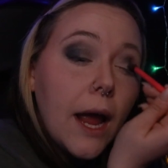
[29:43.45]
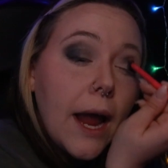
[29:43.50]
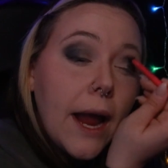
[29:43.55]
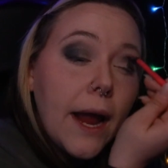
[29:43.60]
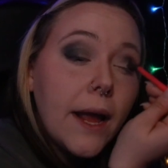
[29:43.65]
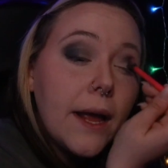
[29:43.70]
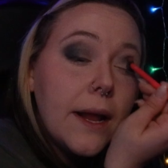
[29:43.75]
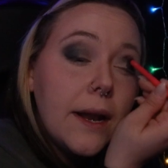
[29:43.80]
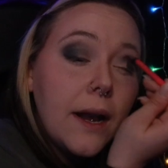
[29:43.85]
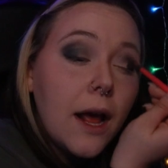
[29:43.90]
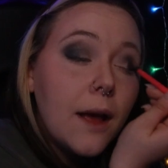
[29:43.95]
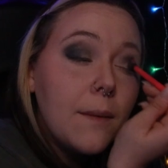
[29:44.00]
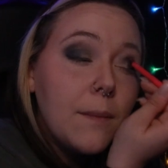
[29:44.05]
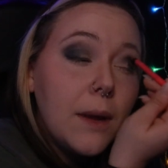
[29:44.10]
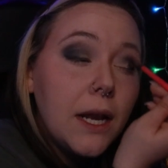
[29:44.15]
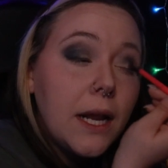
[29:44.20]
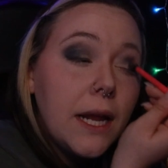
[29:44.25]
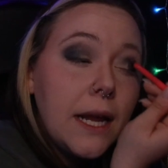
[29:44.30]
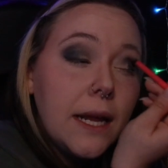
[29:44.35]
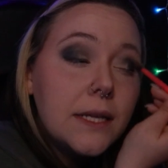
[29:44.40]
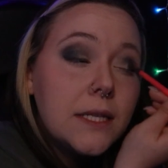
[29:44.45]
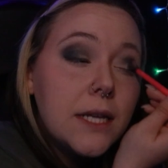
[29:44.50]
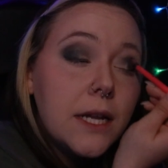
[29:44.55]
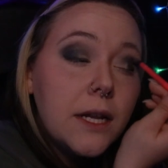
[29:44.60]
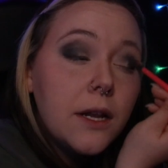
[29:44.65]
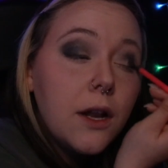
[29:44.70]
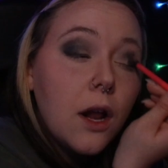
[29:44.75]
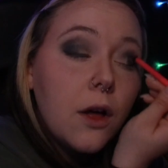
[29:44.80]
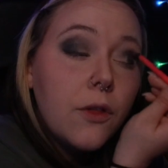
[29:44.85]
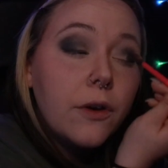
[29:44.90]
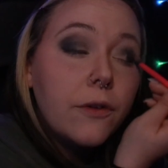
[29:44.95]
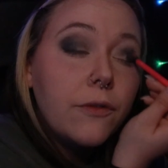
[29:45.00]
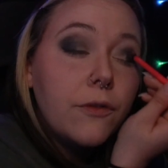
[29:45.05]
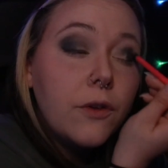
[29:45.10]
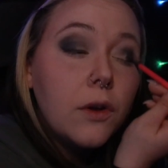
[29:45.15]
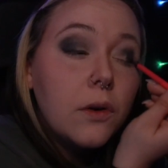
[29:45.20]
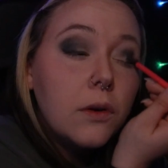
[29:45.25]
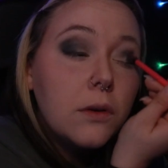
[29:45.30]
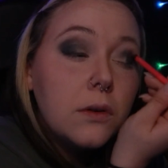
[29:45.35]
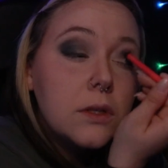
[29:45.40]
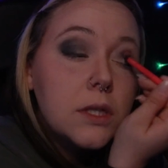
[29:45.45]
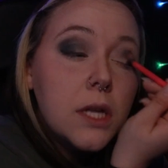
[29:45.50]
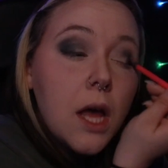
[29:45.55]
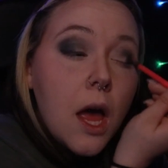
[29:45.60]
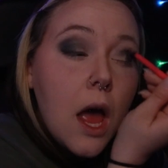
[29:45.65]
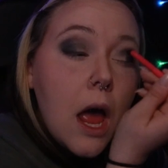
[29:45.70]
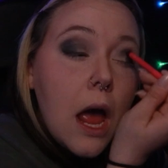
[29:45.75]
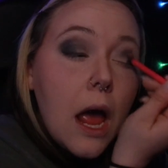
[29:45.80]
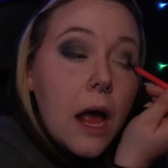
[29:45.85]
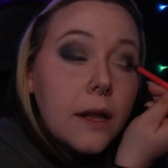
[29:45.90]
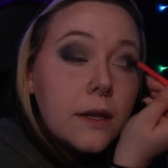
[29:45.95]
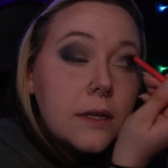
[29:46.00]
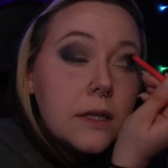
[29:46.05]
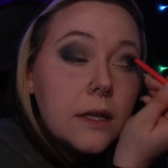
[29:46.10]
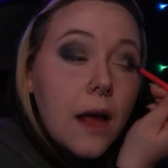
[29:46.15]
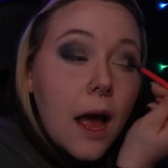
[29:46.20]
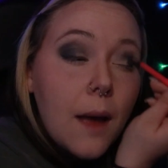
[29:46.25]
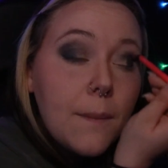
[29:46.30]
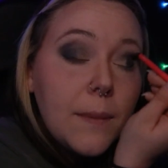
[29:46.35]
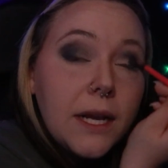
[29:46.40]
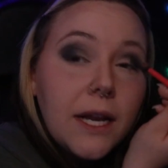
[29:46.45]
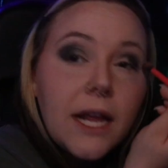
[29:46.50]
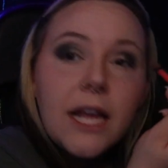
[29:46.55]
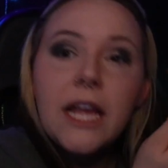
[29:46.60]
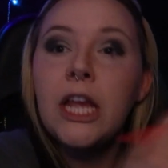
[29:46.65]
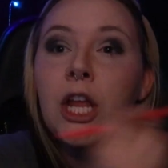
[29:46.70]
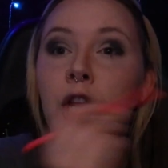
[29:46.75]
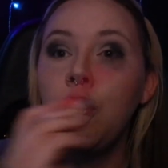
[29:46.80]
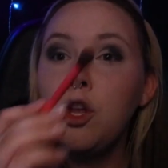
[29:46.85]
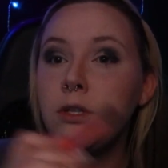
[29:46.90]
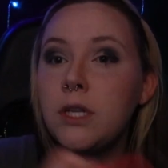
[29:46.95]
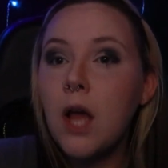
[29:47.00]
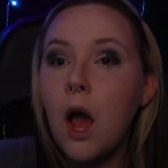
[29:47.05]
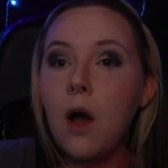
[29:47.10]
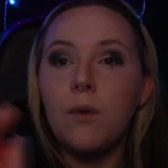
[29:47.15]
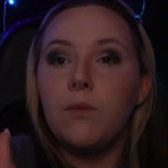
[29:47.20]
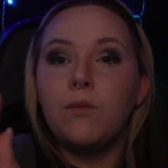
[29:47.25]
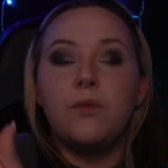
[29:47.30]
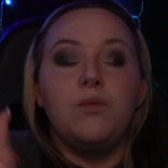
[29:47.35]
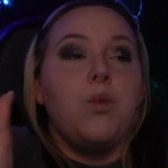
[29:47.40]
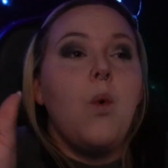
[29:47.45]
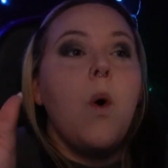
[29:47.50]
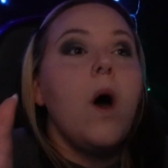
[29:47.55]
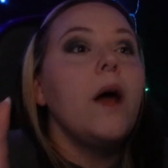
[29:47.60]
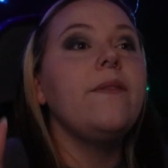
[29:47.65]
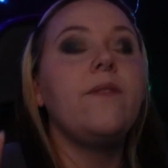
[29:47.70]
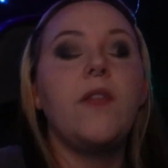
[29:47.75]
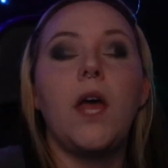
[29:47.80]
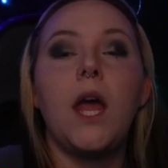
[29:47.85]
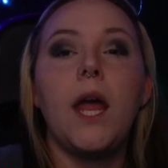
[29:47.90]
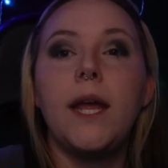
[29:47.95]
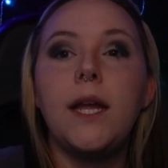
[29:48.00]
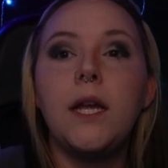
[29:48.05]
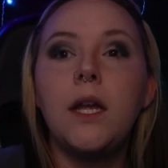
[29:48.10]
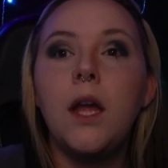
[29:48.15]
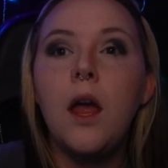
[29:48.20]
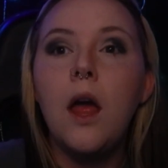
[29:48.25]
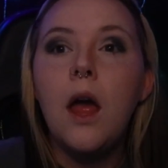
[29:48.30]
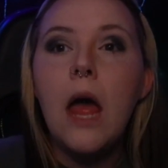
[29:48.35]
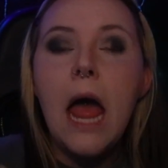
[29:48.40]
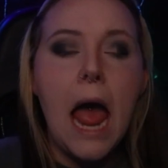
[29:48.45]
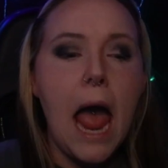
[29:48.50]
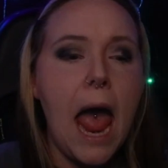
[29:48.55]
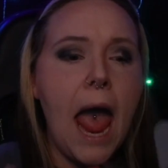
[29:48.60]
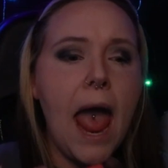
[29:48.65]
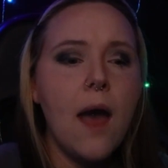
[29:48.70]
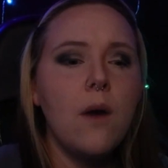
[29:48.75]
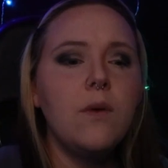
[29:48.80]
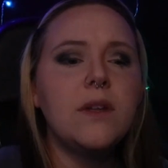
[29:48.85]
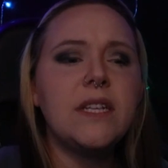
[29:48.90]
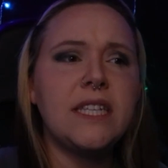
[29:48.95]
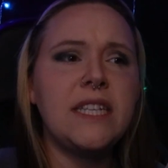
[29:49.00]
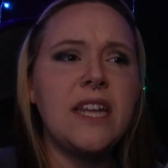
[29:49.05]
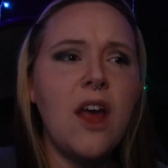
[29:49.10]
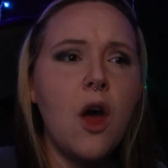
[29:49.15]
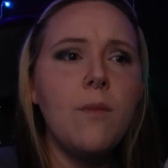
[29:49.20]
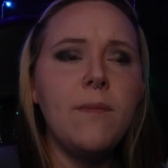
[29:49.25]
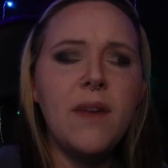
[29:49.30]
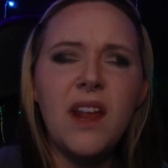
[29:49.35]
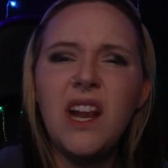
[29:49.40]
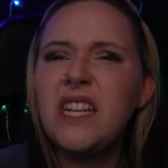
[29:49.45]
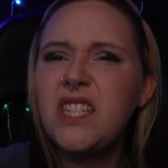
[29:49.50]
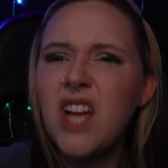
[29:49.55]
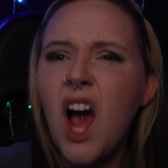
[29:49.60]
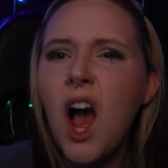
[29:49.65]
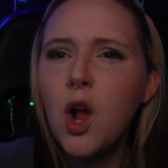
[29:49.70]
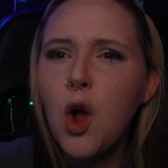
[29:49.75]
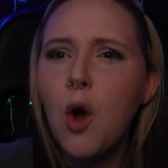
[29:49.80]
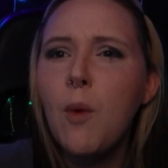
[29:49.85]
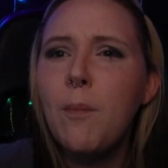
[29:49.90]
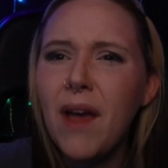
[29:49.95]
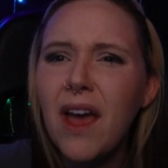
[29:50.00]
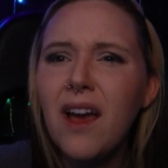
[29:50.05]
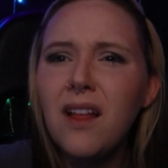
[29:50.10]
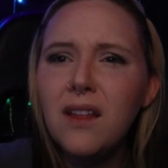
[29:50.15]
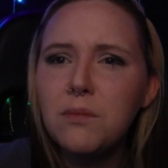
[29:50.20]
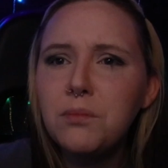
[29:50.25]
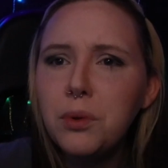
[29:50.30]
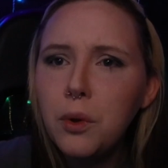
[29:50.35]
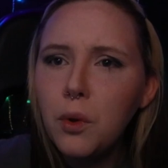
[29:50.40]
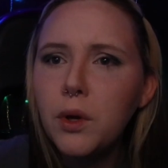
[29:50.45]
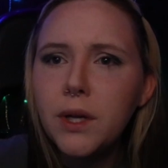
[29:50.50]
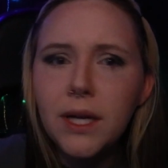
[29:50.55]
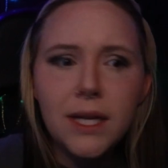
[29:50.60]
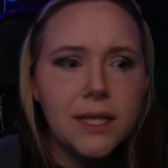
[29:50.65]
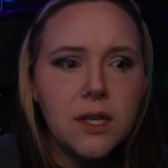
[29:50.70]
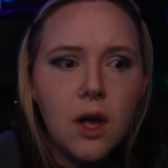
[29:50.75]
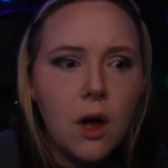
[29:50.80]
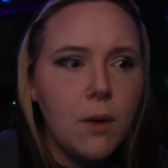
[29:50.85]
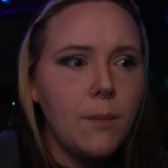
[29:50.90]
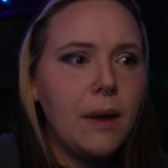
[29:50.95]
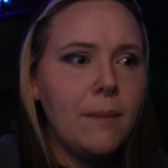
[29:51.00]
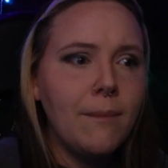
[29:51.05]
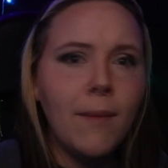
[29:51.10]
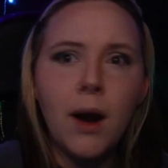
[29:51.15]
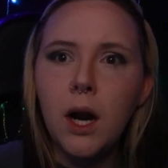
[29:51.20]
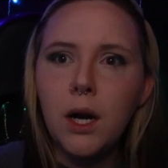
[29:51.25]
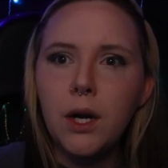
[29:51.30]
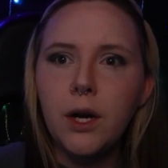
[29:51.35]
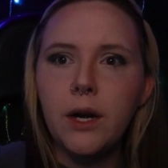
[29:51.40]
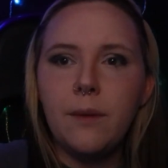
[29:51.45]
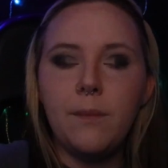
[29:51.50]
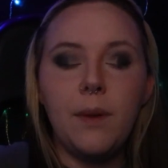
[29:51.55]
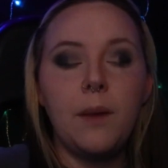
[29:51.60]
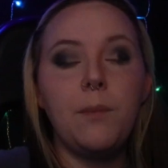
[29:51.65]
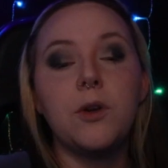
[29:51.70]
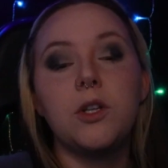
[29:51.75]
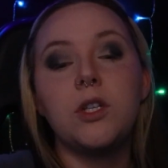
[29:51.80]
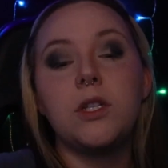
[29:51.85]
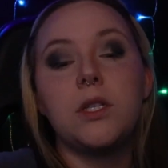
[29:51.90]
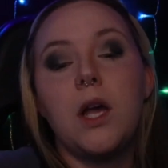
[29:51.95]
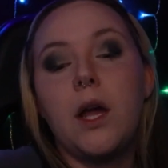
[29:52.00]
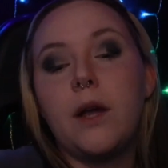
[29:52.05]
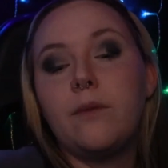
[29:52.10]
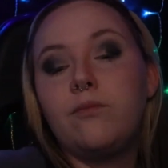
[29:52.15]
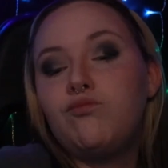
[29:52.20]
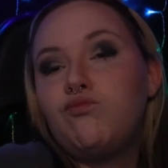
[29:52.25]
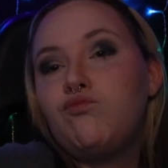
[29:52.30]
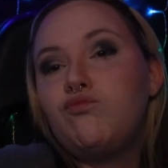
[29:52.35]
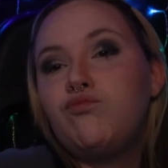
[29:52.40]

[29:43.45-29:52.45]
And, I mean, he attended all their funerals. I mean, can you, one thing, how is so many Taco Bell employees gonna be murdered and people are just like,